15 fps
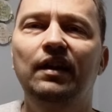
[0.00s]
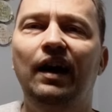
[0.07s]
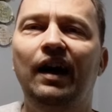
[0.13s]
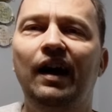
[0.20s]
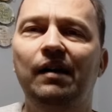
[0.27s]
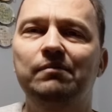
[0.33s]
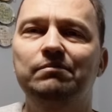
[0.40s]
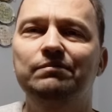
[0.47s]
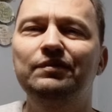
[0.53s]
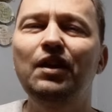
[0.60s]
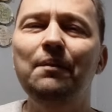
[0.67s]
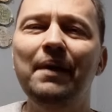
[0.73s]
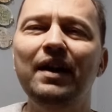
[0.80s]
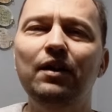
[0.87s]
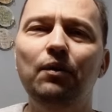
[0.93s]

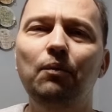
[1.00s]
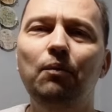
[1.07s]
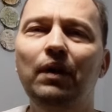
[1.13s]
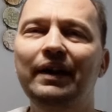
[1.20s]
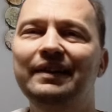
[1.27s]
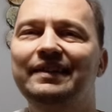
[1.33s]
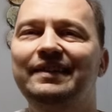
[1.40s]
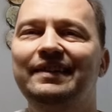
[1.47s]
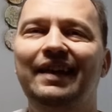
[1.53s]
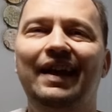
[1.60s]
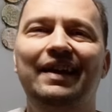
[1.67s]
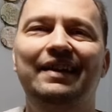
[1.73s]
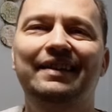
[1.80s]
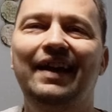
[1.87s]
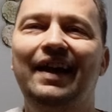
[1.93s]
No matter what
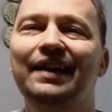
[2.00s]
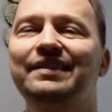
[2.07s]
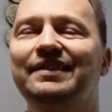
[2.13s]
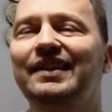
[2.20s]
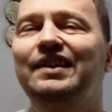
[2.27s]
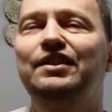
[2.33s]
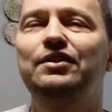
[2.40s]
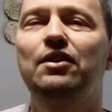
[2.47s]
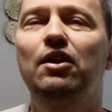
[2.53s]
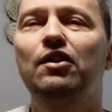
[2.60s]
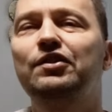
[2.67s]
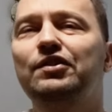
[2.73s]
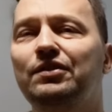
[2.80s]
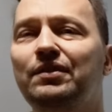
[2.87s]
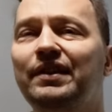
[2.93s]
test kit you are
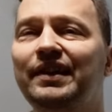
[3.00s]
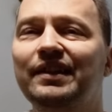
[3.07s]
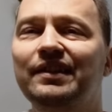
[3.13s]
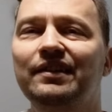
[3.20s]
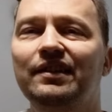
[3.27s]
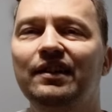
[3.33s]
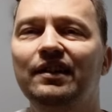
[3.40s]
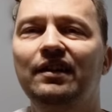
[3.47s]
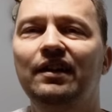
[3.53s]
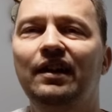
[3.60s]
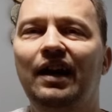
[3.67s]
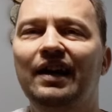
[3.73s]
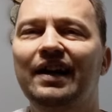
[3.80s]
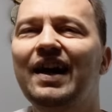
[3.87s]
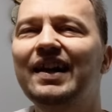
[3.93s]
doing,
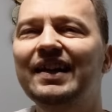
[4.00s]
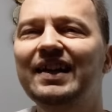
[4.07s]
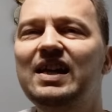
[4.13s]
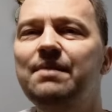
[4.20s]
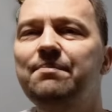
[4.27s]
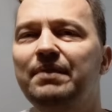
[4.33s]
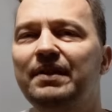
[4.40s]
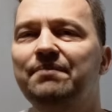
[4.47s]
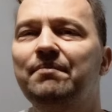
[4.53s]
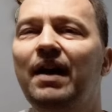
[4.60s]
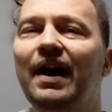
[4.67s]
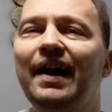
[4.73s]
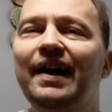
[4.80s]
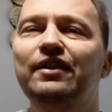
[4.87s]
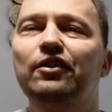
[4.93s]
kind of keep in
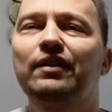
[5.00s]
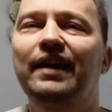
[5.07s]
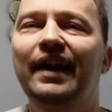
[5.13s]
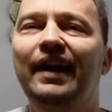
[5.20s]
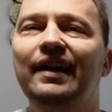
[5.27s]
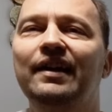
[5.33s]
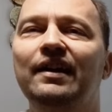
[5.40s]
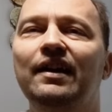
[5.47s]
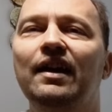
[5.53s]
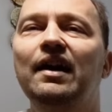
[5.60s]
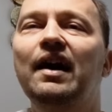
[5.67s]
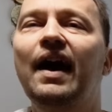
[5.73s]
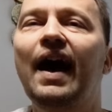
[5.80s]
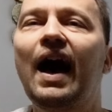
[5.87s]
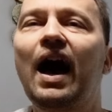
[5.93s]
mind, okay,
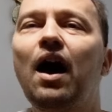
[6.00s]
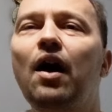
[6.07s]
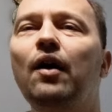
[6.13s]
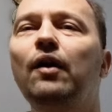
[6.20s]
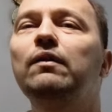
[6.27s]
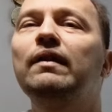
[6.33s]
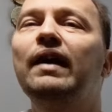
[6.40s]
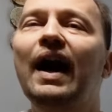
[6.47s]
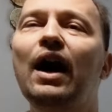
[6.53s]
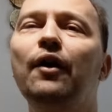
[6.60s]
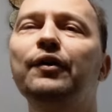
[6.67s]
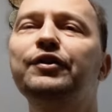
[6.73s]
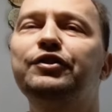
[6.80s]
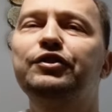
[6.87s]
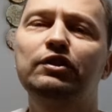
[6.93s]

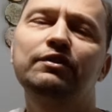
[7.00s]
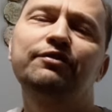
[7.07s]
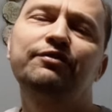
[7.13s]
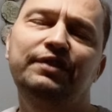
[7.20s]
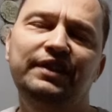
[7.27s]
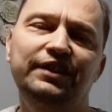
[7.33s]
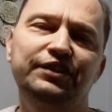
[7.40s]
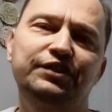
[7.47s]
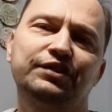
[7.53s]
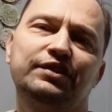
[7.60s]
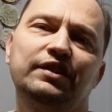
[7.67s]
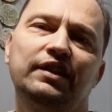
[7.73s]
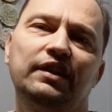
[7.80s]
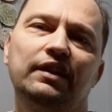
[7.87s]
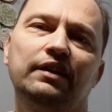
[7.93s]
how is your
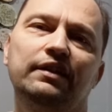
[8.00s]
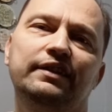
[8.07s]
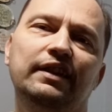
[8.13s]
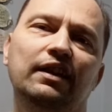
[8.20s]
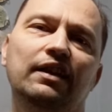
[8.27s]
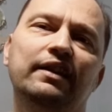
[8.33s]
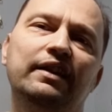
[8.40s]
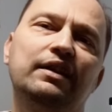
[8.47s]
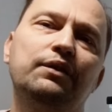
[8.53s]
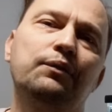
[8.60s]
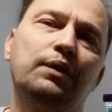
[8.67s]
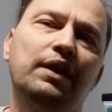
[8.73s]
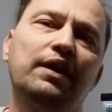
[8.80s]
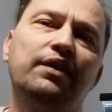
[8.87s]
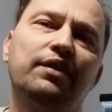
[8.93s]
fish dealing
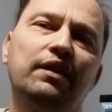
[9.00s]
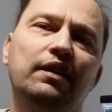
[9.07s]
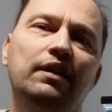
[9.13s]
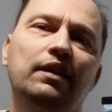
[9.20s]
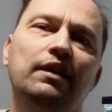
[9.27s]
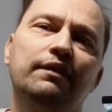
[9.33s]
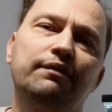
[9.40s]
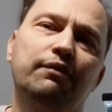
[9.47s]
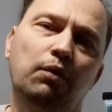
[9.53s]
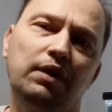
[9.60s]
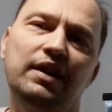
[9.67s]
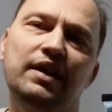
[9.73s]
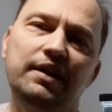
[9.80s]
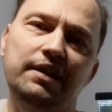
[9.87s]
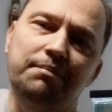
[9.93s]
with
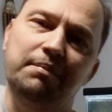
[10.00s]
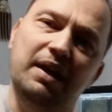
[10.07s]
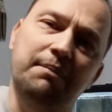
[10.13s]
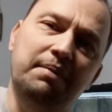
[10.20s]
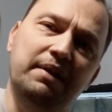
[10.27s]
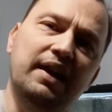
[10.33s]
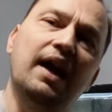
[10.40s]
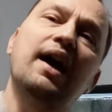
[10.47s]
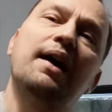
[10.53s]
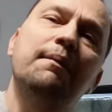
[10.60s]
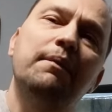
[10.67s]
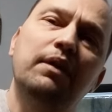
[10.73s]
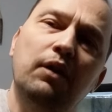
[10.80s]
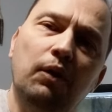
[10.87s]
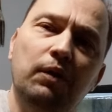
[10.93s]
40
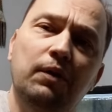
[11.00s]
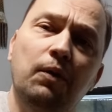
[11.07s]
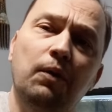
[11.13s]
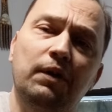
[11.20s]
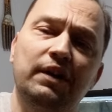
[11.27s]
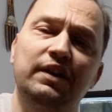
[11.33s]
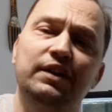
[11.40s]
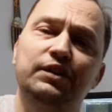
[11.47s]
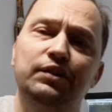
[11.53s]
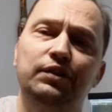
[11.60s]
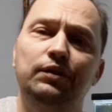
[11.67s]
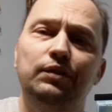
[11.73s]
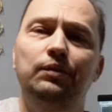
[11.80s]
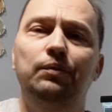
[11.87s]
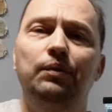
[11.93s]
ppm according
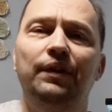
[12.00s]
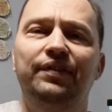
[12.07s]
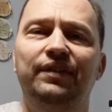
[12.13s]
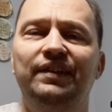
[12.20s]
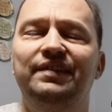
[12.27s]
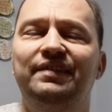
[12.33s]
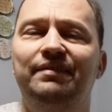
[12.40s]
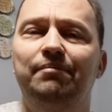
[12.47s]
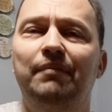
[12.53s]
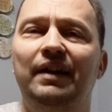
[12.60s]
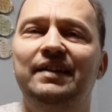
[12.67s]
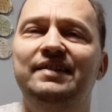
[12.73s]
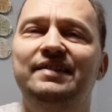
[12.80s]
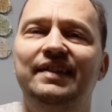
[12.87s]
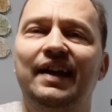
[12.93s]
to what this
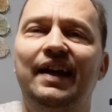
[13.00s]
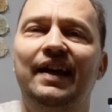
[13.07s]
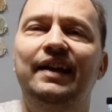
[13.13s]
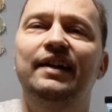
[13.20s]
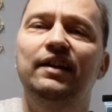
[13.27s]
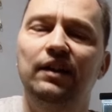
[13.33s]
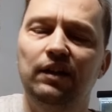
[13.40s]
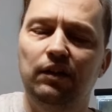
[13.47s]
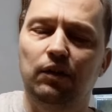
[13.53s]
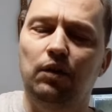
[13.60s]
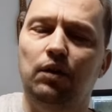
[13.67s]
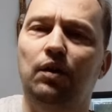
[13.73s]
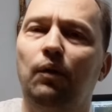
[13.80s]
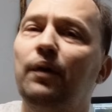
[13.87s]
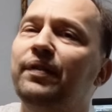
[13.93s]
might say,
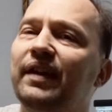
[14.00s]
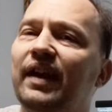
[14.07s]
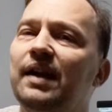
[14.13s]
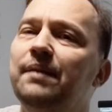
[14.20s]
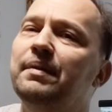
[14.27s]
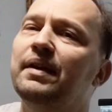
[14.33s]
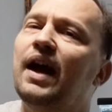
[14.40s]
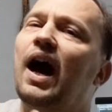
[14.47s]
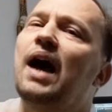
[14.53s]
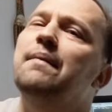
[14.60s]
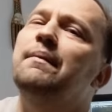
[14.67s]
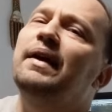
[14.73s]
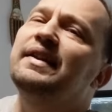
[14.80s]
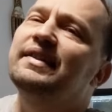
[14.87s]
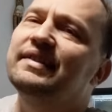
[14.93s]
or what the API
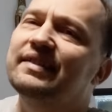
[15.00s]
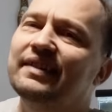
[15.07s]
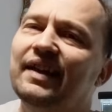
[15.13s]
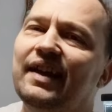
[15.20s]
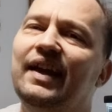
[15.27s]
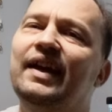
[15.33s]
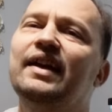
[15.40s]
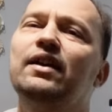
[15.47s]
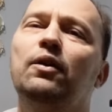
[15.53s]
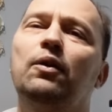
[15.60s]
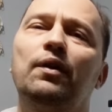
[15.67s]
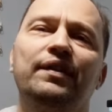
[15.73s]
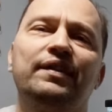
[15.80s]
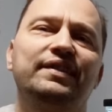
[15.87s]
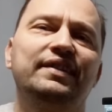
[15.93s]
might say,
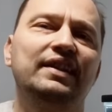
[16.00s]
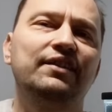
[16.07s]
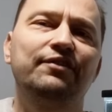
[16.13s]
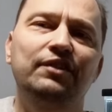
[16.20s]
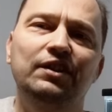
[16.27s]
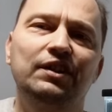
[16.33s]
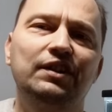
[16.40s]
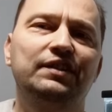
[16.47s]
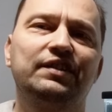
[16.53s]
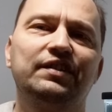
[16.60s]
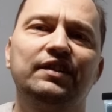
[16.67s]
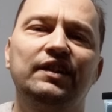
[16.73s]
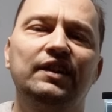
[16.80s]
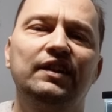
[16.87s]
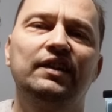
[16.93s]
or the Seifert.
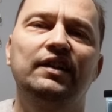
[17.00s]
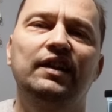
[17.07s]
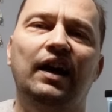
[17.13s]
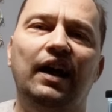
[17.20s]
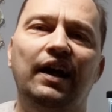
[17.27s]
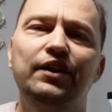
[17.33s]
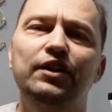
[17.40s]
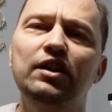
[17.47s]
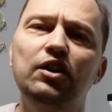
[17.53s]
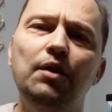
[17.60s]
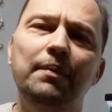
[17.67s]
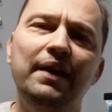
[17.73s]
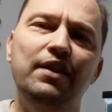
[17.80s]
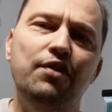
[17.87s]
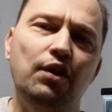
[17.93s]
You're gonna go
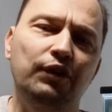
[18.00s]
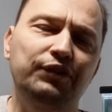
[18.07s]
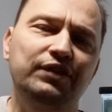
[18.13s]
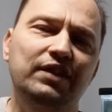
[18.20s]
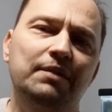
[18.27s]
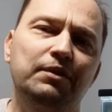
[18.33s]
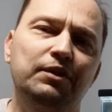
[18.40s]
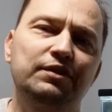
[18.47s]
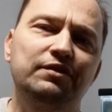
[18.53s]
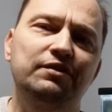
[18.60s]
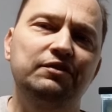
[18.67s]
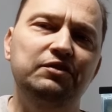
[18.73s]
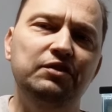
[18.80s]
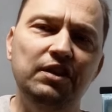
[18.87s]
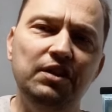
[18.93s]
by those numbers,
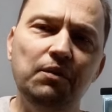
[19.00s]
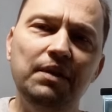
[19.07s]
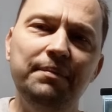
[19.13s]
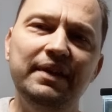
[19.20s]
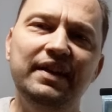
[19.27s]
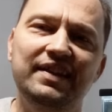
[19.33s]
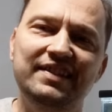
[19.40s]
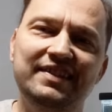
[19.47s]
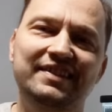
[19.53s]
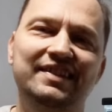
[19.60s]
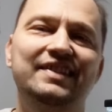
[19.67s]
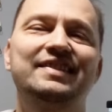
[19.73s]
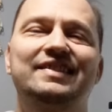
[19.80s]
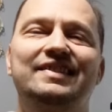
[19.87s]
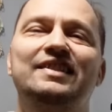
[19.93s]
so you want to be
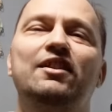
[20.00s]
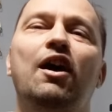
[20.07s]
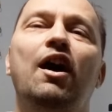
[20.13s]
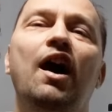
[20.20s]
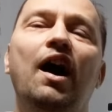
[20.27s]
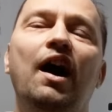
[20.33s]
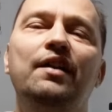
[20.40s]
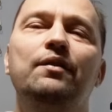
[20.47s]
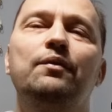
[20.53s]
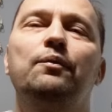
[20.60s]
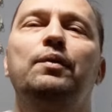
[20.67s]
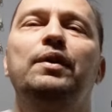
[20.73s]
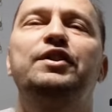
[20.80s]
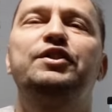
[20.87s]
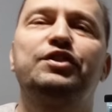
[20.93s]
consistent on
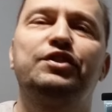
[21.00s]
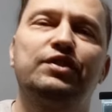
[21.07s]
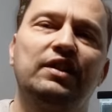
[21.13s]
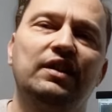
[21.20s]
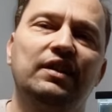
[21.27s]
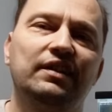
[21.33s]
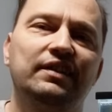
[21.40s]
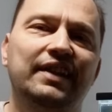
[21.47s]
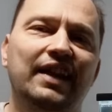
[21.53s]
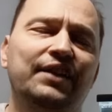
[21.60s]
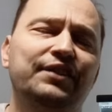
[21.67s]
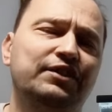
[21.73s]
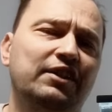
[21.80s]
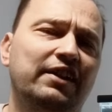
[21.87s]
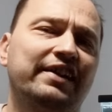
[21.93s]
which
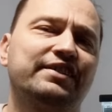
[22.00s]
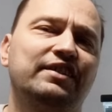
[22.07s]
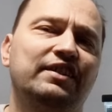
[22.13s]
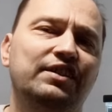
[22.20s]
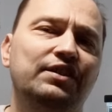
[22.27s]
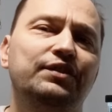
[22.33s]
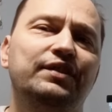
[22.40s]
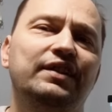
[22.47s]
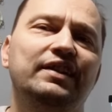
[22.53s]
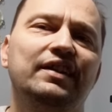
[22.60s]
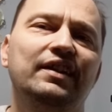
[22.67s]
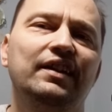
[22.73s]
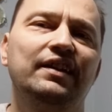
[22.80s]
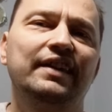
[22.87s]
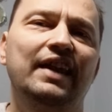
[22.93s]
test you're actually using.
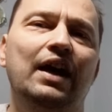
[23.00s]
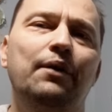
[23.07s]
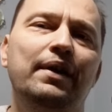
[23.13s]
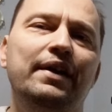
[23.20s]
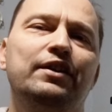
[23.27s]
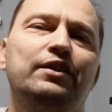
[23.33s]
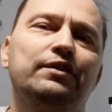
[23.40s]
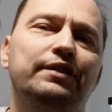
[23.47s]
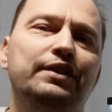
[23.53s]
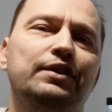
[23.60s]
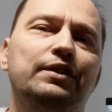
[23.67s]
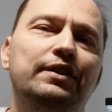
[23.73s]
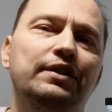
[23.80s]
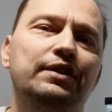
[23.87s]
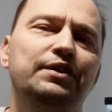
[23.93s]
That way you're
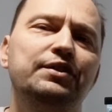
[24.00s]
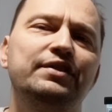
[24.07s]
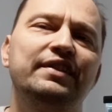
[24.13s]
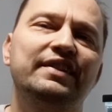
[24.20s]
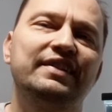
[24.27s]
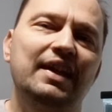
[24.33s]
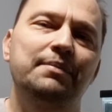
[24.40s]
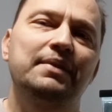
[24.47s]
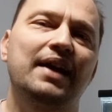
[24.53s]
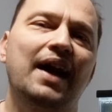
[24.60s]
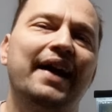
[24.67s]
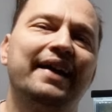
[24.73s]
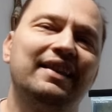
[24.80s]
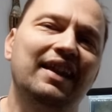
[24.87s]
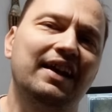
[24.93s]
using the same
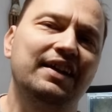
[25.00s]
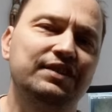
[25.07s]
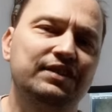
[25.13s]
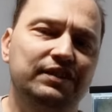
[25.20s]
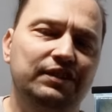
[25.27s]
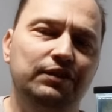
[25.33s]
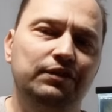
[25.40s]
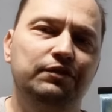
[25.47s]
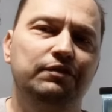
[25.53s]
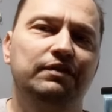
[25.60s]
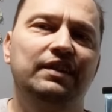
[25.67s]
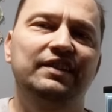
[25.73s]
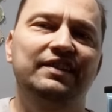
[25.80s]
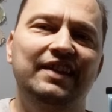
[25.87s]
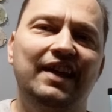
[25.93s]
guidelines to
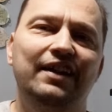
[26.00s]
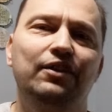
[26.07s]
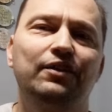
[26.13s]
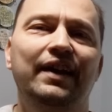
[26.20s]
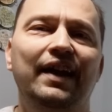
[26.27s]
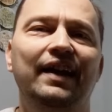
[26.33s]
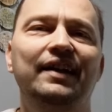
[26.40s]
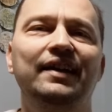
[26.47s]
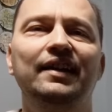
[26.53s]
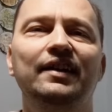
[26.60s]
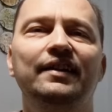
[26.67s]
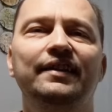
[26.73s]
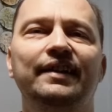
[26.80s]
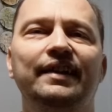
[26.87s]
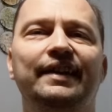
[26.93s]
decide, okay,
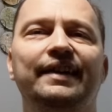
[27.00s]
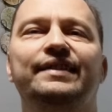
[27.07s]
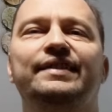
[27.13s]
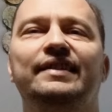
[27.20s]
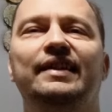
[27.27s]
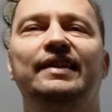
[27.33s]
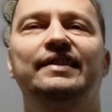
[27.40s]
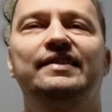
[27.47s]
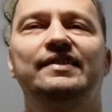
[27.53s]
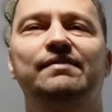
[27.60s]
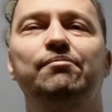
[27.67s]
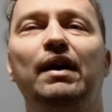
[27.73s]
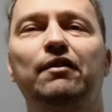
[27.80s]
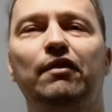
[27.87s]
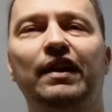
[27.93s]
is
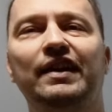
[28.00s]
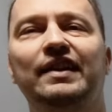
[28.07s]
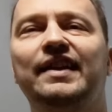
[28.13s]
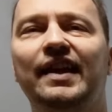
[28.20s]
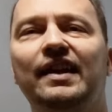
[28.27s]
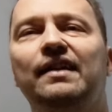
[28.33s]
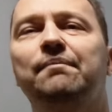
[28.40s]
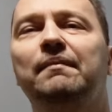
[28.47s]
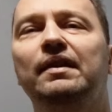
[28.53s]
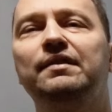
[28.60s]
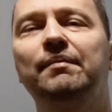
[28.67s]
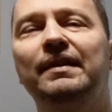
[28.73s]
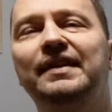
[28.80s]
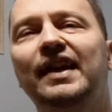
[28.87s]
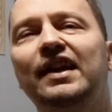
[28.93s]
my
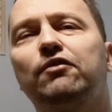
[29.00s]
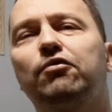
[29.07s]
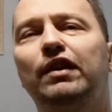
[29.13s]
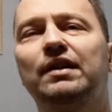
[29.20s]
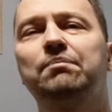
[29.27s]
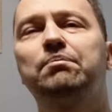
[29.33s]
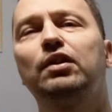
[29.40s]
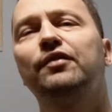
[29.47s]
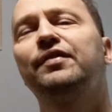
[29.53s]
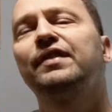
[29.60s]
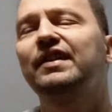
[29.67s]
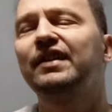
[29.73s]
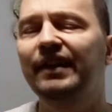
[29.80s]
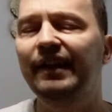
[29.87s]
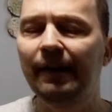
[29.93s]
tank running
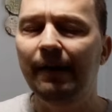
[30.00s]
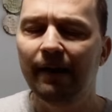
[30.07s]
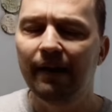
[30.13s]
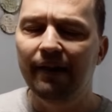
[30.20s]
perfectly.